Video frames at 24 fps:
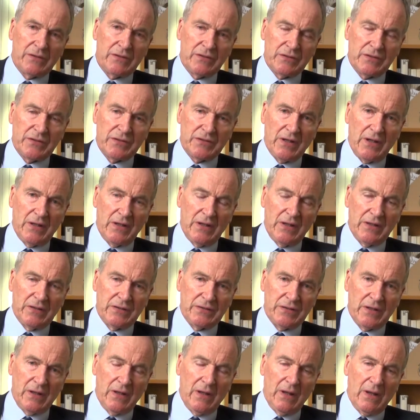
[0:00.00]
to
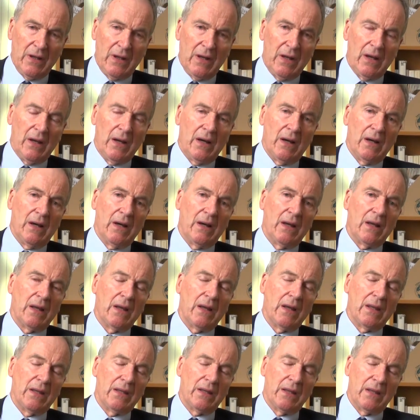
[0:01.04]
studies
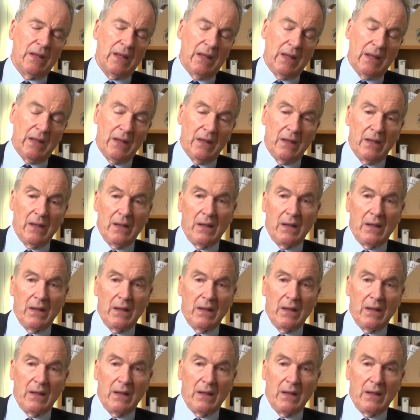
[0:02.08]
in the